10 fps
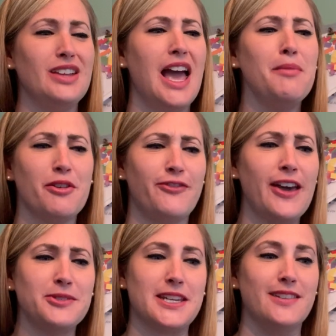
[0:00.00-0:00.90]
I'm a
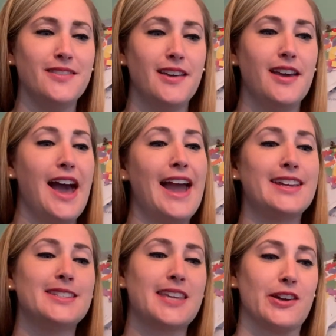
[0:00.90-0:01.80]
fountain. I
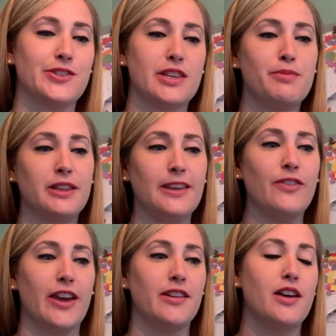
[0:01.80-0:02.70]
can scarcely believe
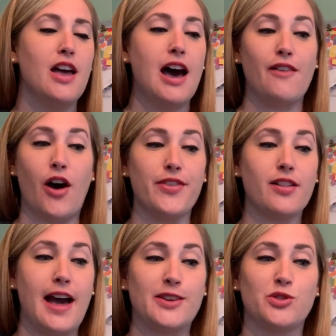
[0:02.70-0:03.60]
it. Of all the
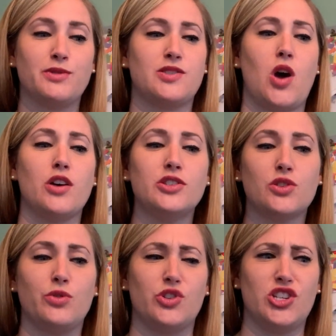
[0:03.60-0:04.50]
classrooms in all the
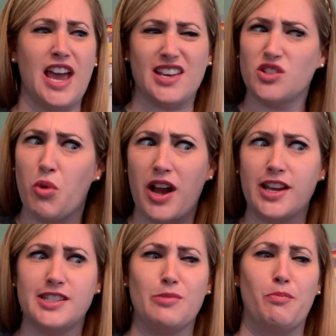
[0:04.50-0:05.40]
schools, she has to walk
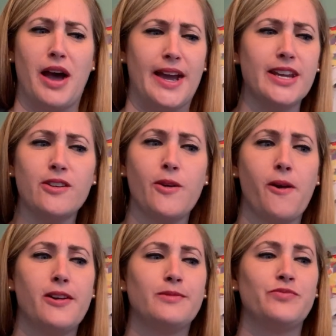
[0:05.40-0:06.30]
into mine?
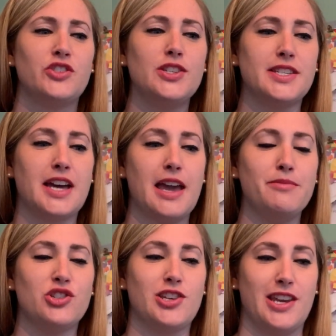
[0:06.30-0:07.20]
She's a time
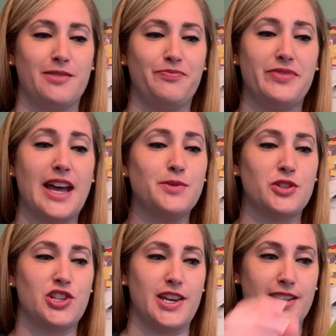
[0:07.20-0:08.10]
machine. That's what
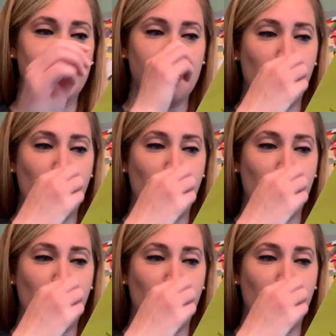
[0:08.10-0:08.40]
she is.